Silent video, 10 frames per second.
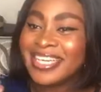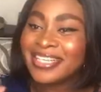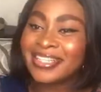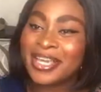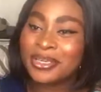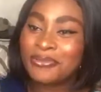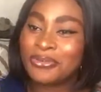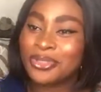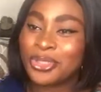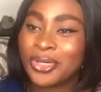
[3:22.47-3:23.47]
Thank you for
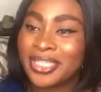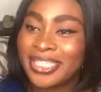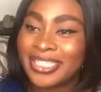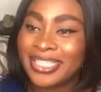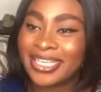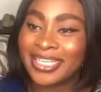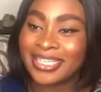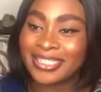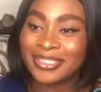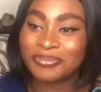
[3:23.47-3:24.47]
joining
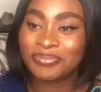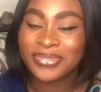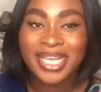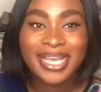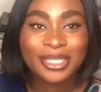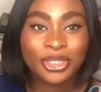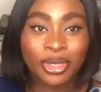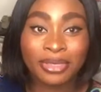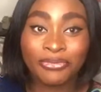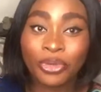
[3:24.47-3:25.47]
in. So
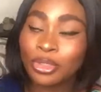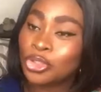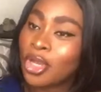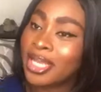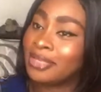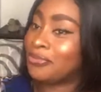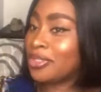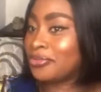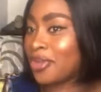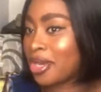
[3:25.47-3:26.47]
if you're joining for the
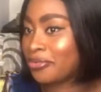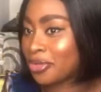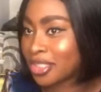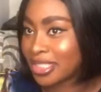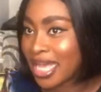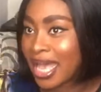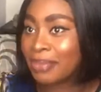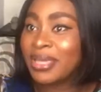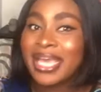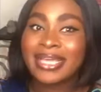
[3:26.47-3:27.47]
very first time,
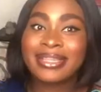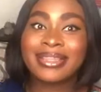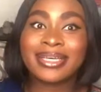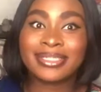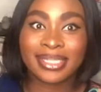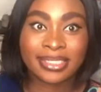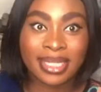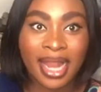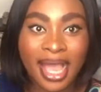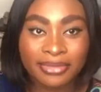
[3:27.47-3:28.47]
this is
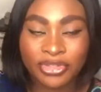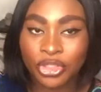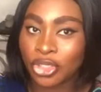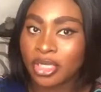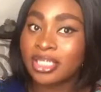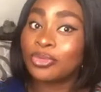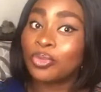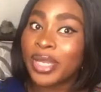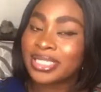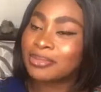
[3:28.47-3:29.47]
Life's Journey
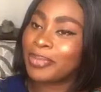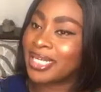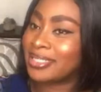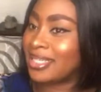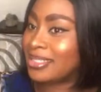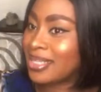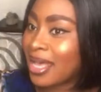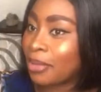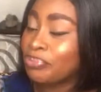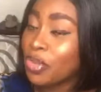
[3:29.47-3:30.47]
with Benedicta.